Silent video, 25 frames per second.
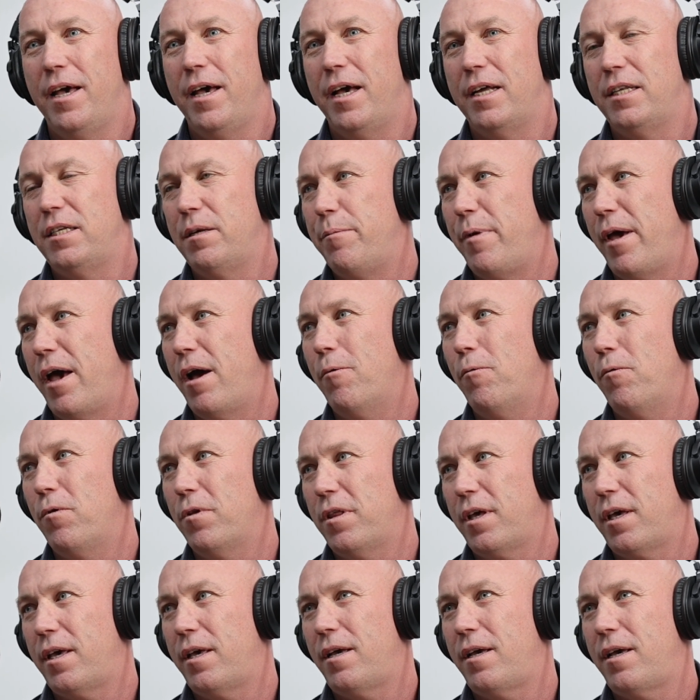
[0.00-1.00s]
it's about what
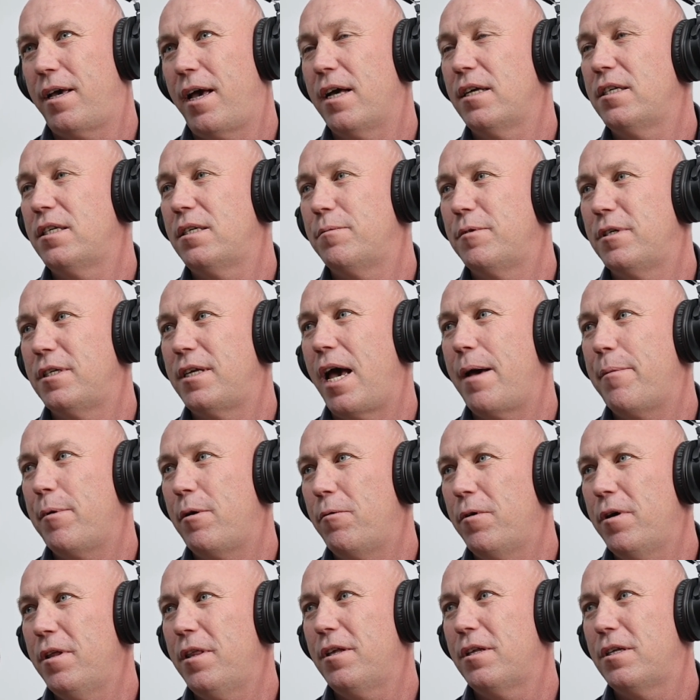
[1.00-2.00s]
the customer's happy
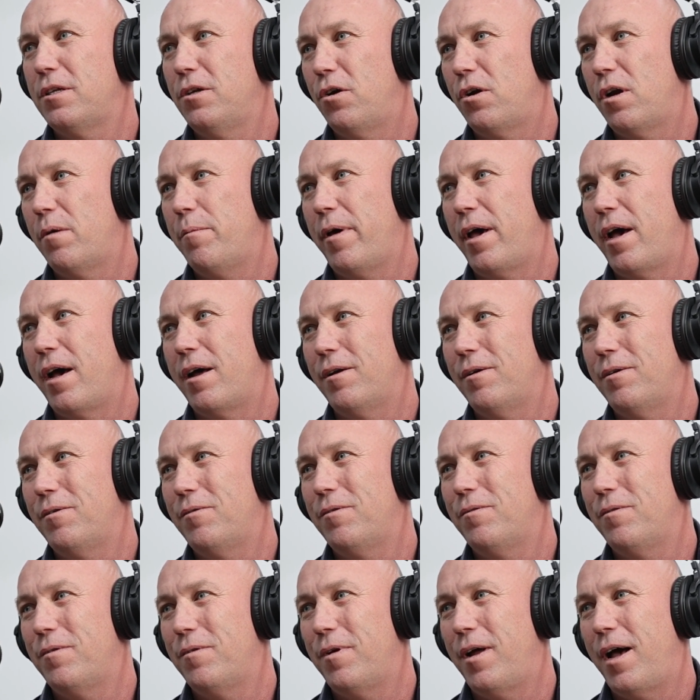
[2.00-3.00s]
with. It's not about
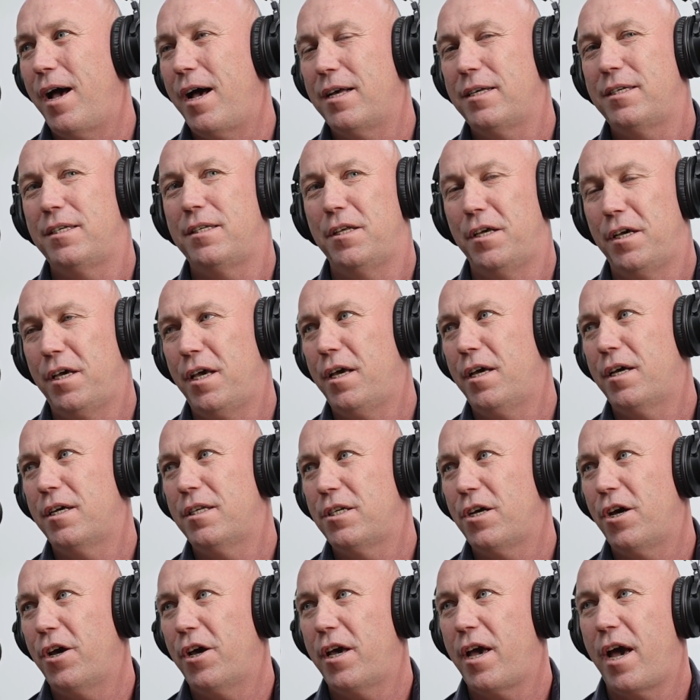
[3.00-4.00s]
us thinking
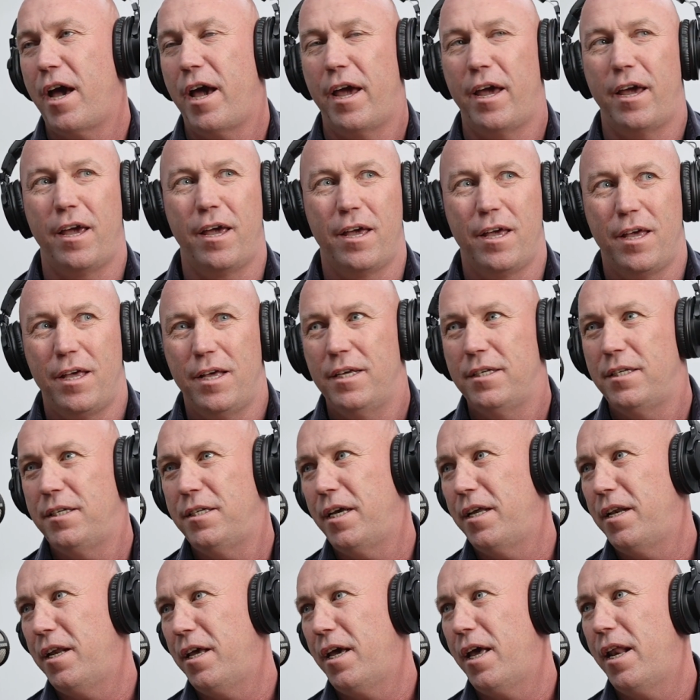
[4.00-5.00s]
it's okay
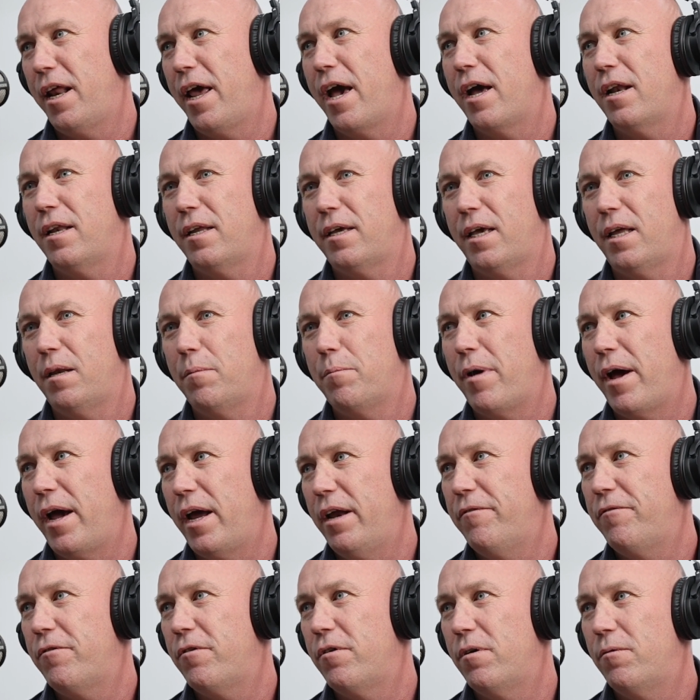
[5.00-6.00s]
sending it out and getting
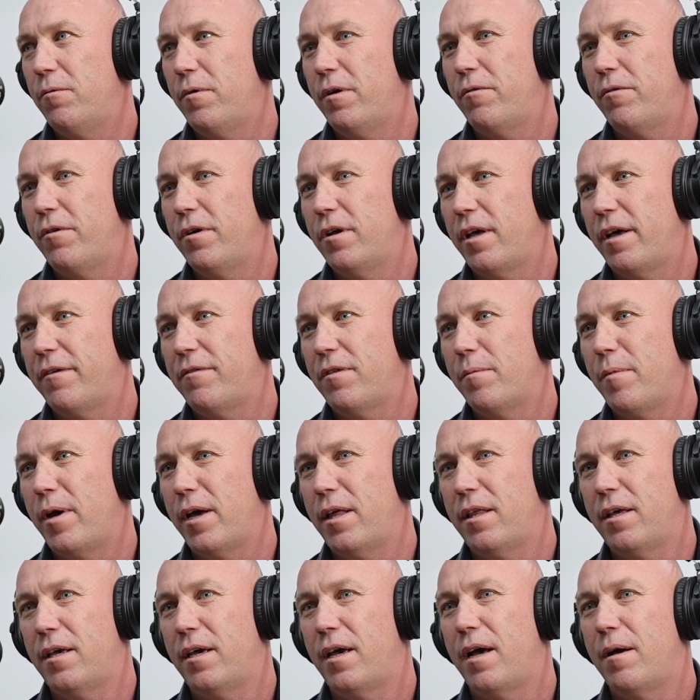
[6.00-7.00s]
paid for it. We really have to make
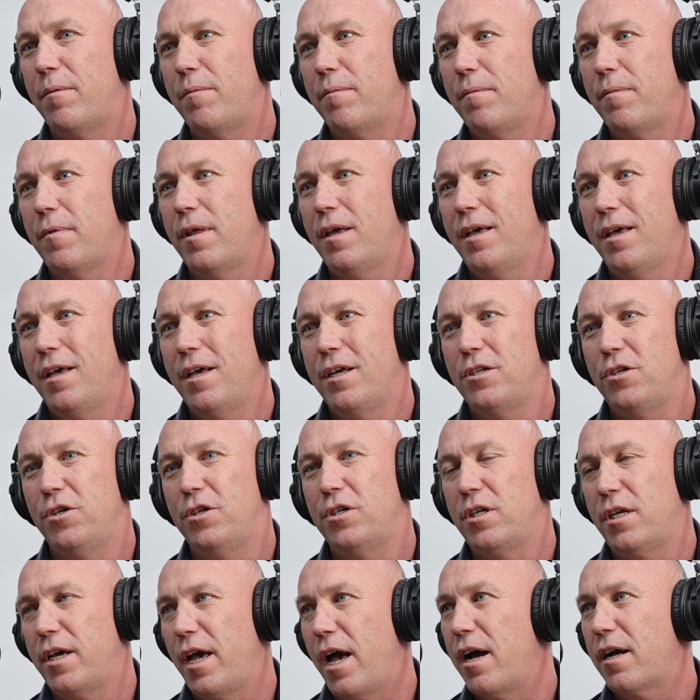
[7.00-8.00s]
it's
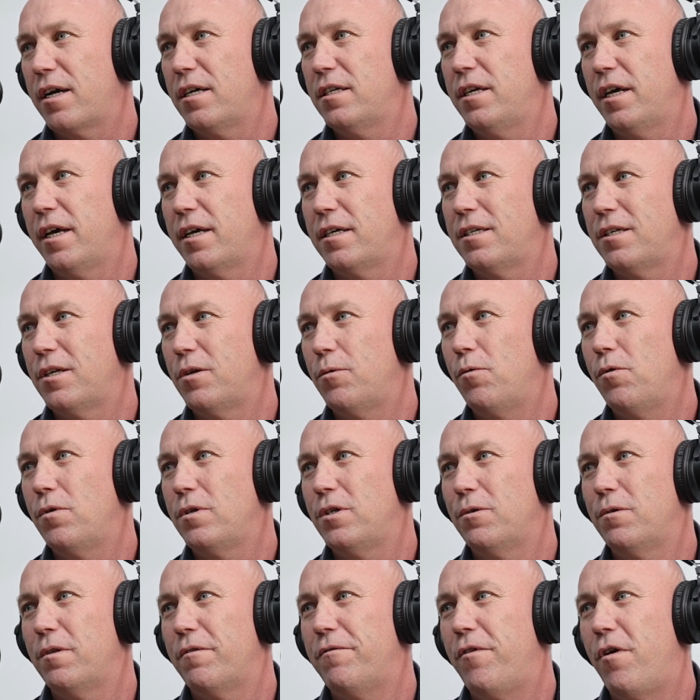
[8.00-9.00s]
usually architects that are
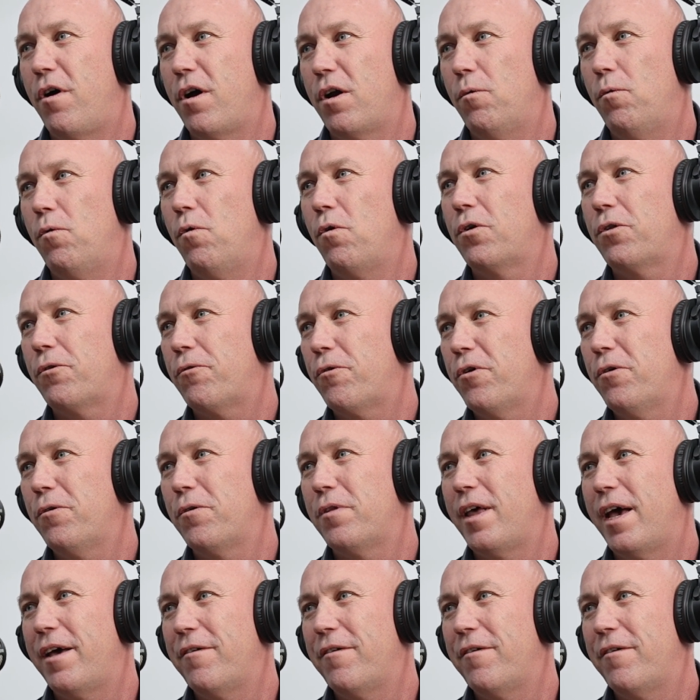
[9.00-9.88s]
doing the final walkthrough, and